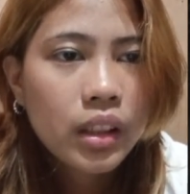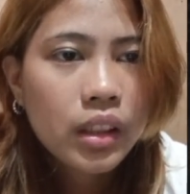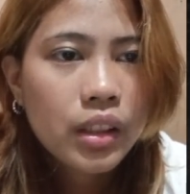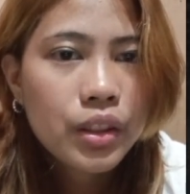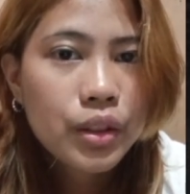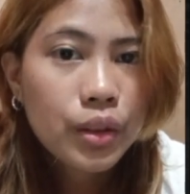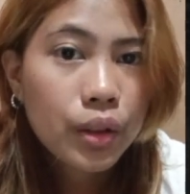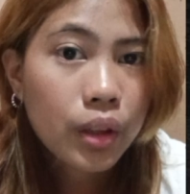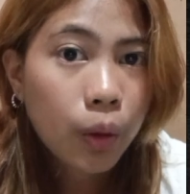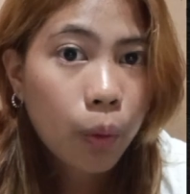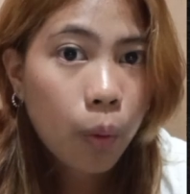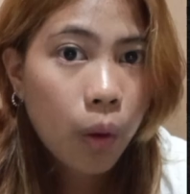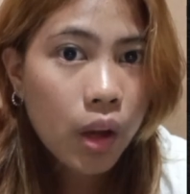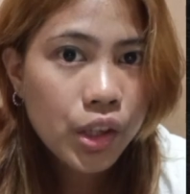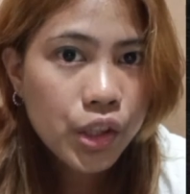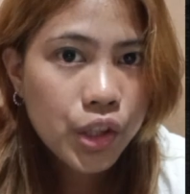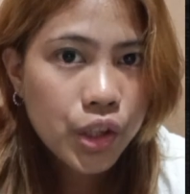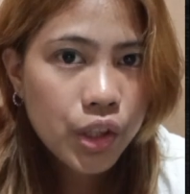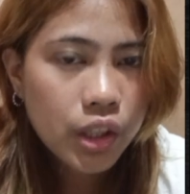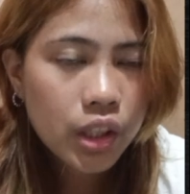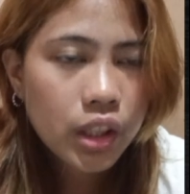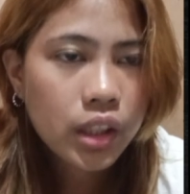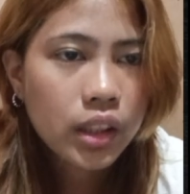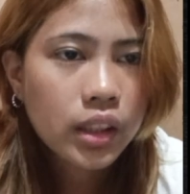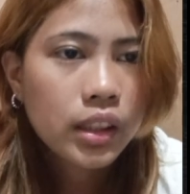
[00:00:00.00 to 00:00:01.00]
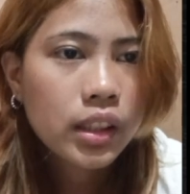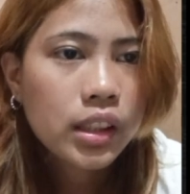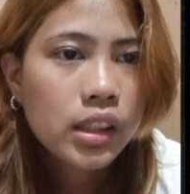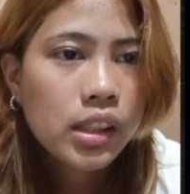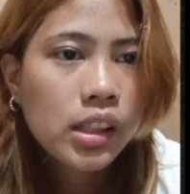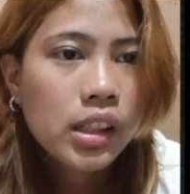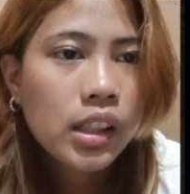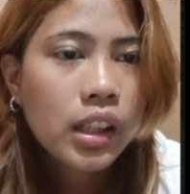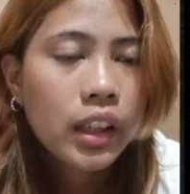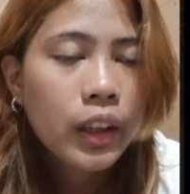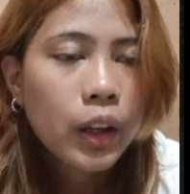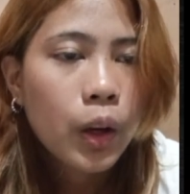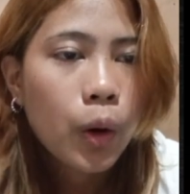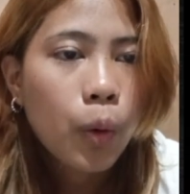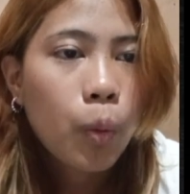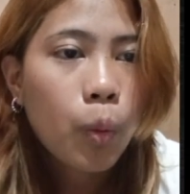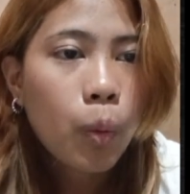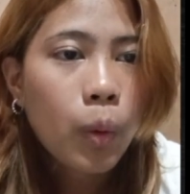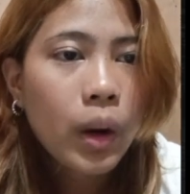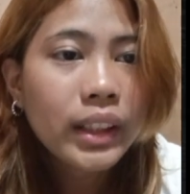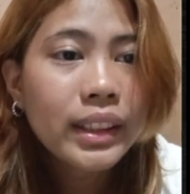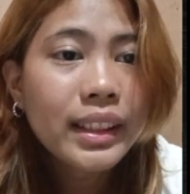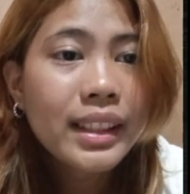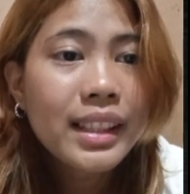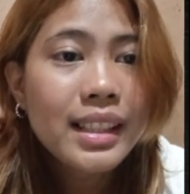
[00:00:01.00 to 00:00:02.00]
So the question,
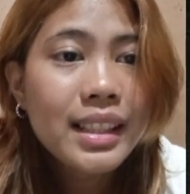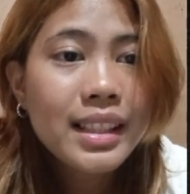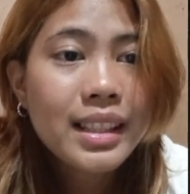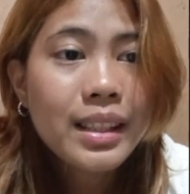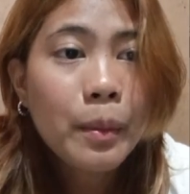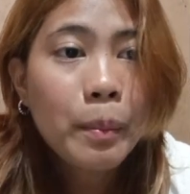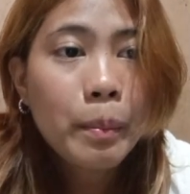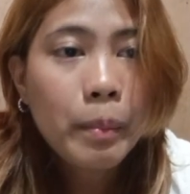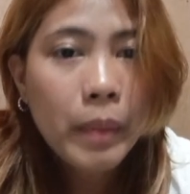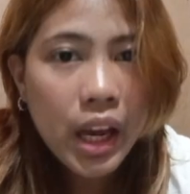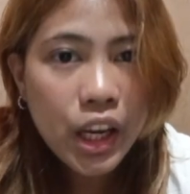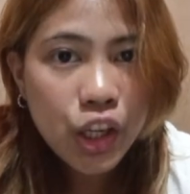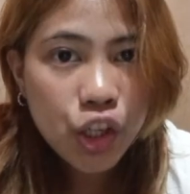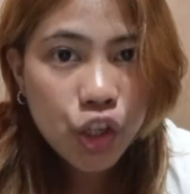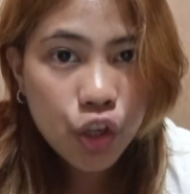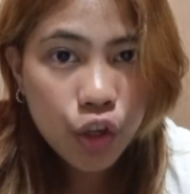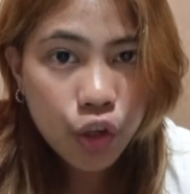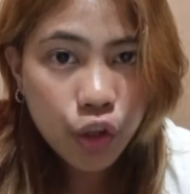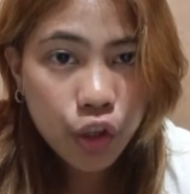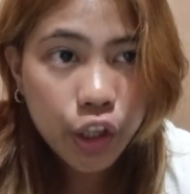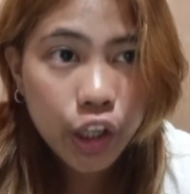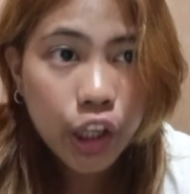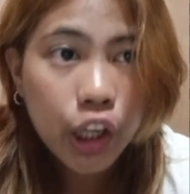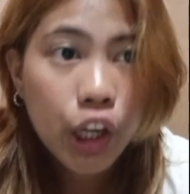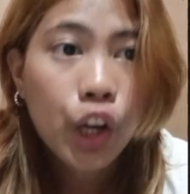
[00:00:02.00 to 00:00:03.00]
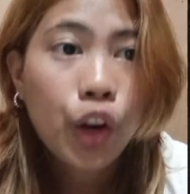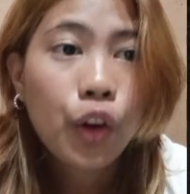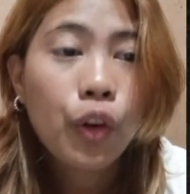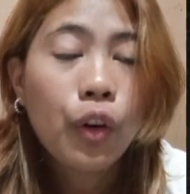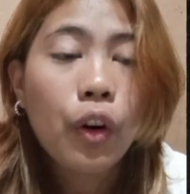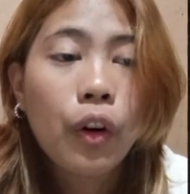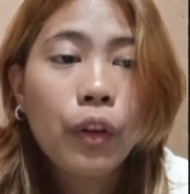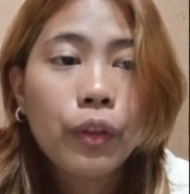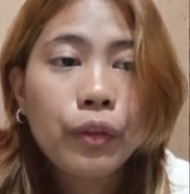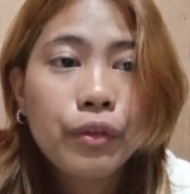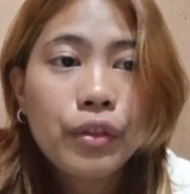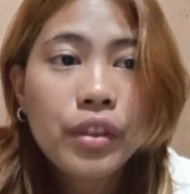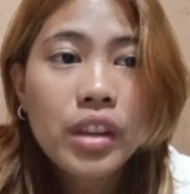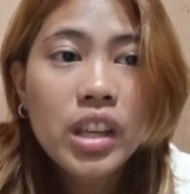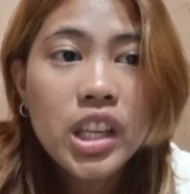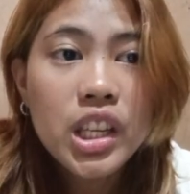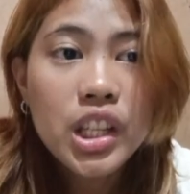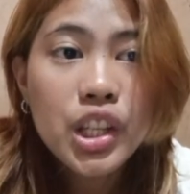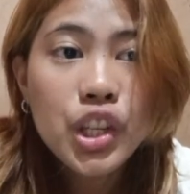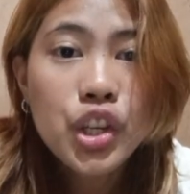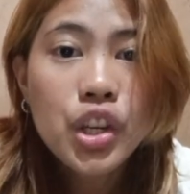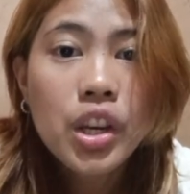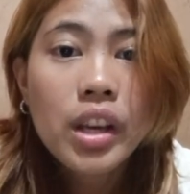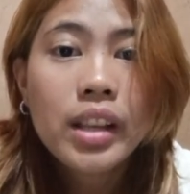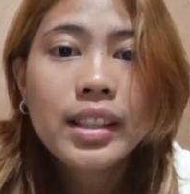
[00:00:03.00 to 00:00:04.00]
what is the measure of
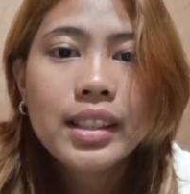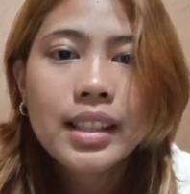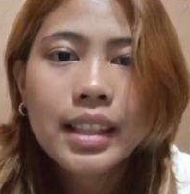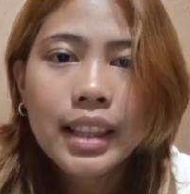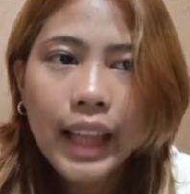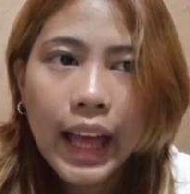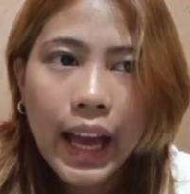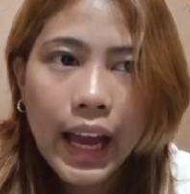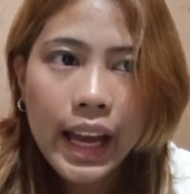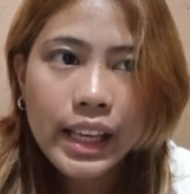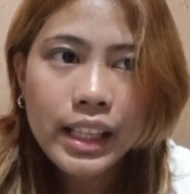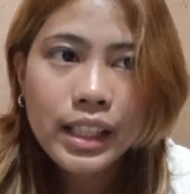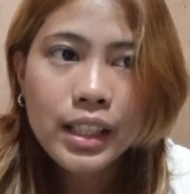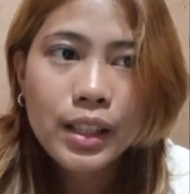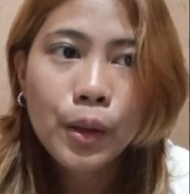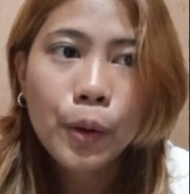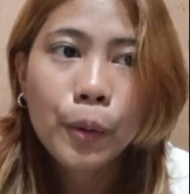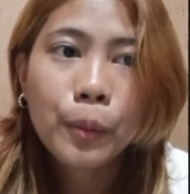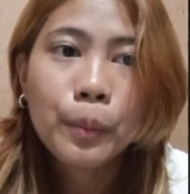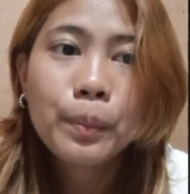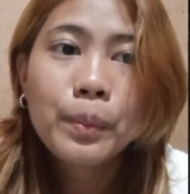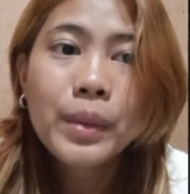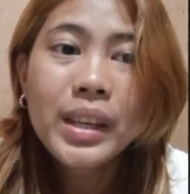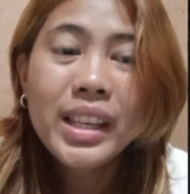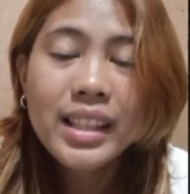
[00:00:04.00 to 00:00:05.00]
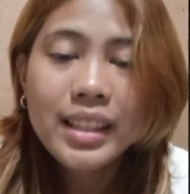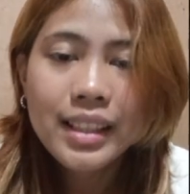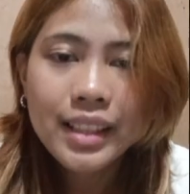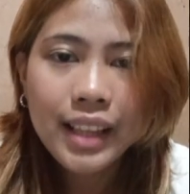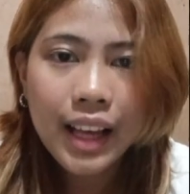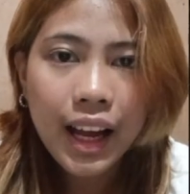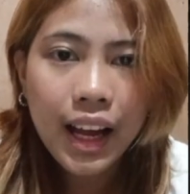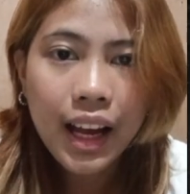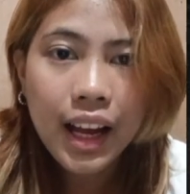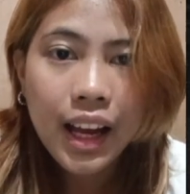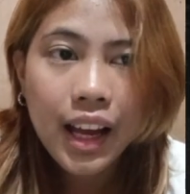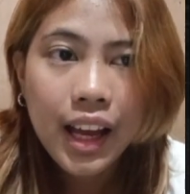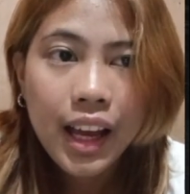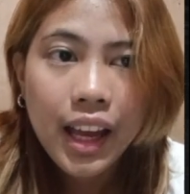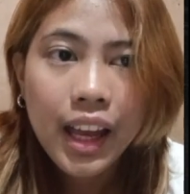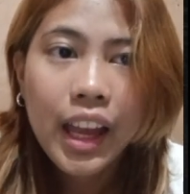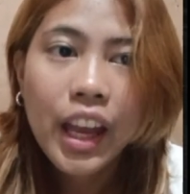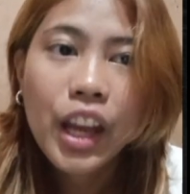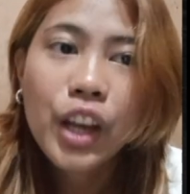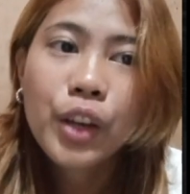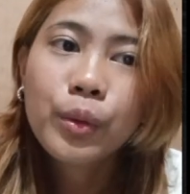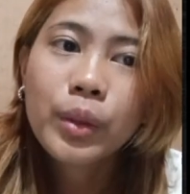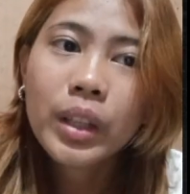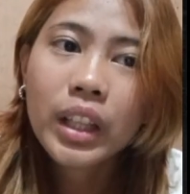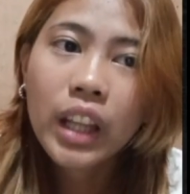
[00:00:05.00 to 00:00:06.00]
each slice of pizza
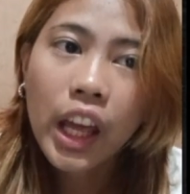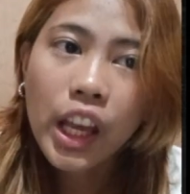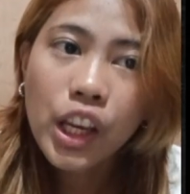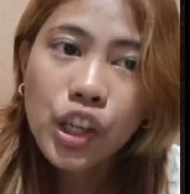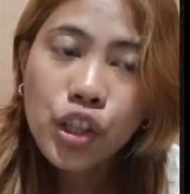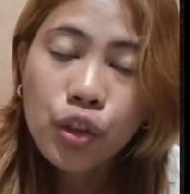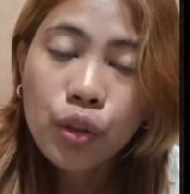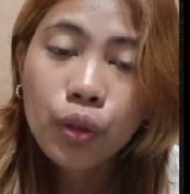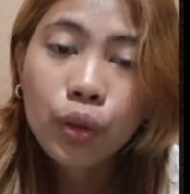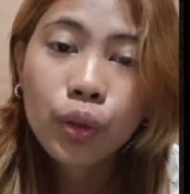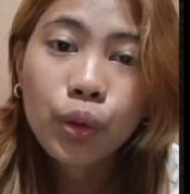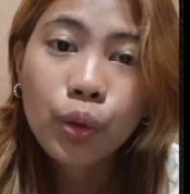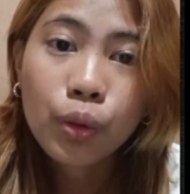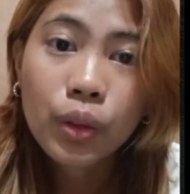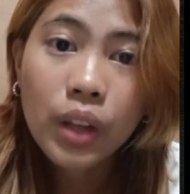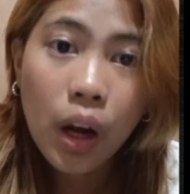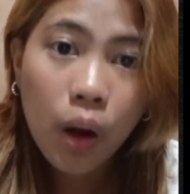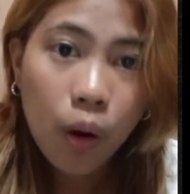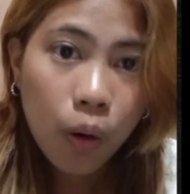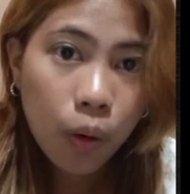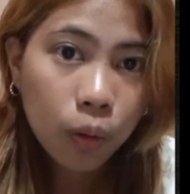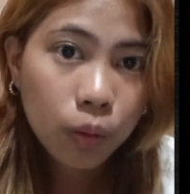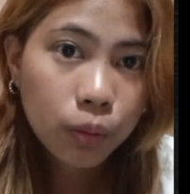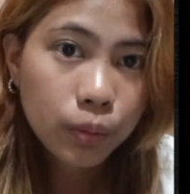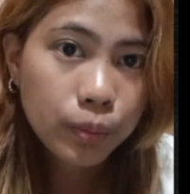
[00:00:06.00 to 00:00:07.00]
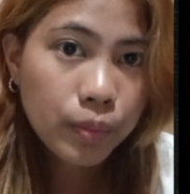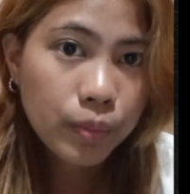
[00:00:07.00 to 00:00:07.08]
in relation to the whole